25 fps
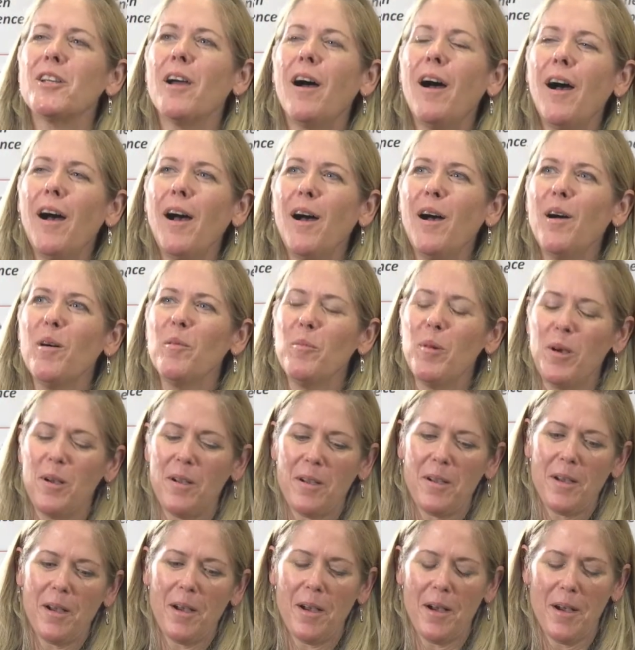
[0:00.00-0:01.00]
Job.
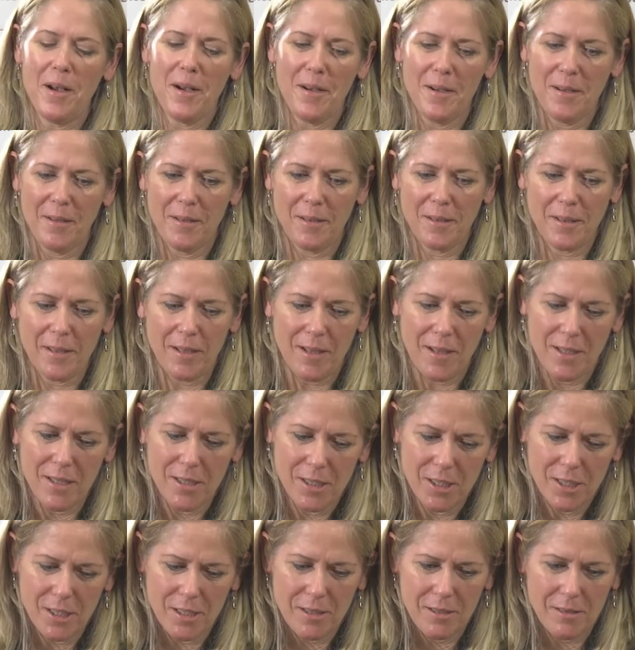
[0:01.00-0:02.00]
Oh
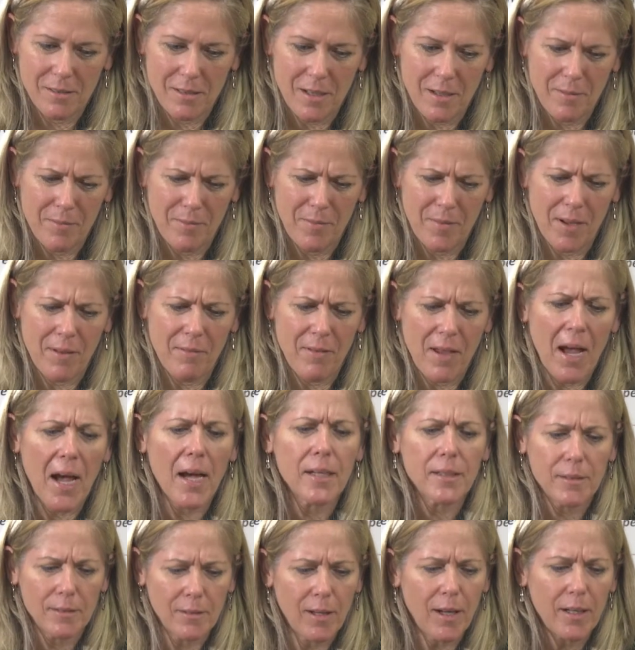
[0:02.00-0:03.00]
gosh, I've had
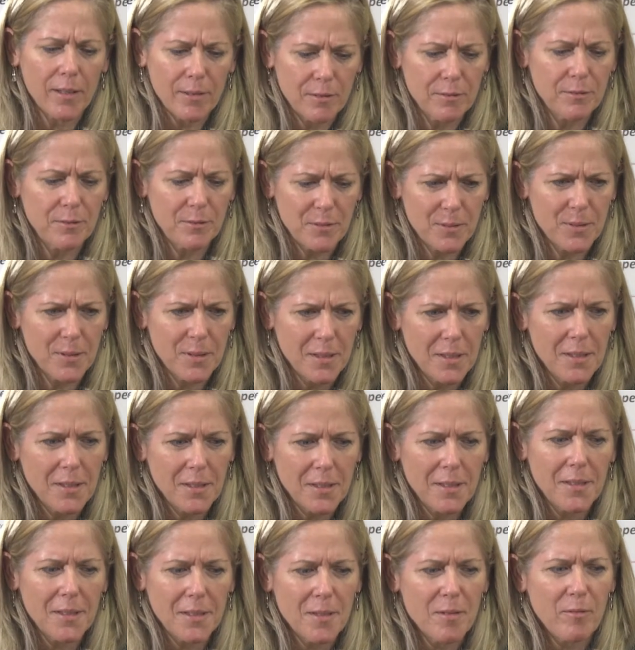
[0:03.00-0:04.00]
a lot of
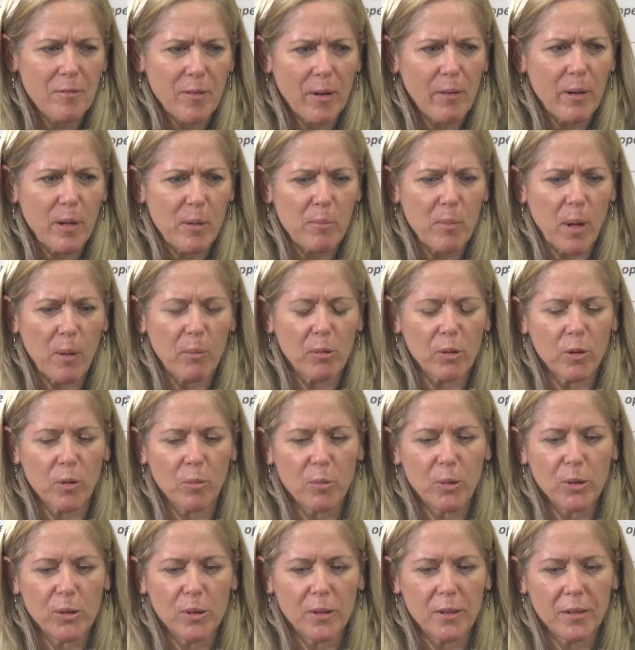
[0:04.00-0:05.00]
very
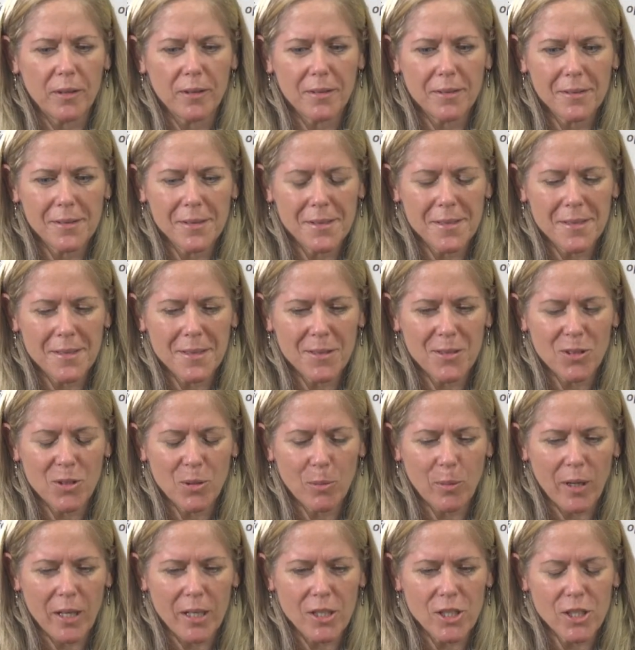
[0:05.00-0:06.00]
memorable
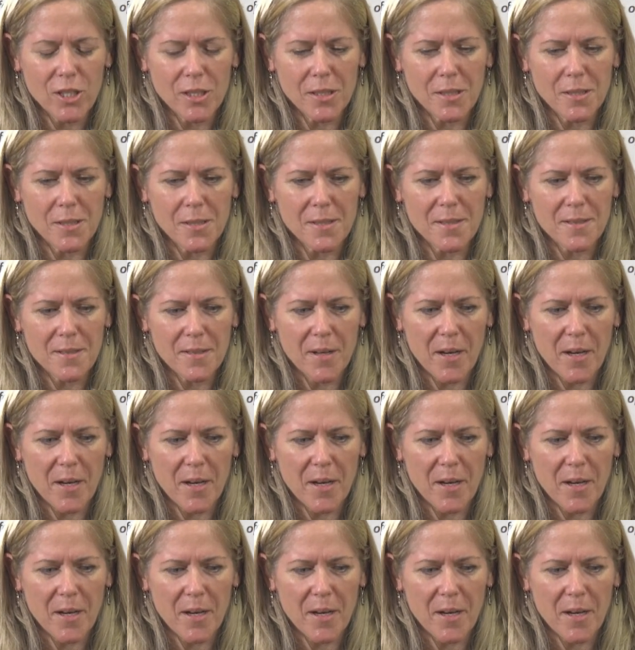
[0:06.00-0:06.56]
situations.